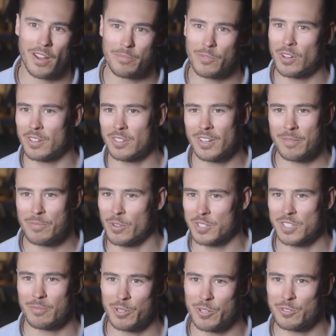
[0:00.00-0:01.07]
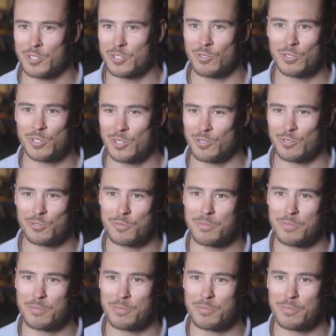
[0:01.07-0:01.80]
I'm not someone who sort of toodles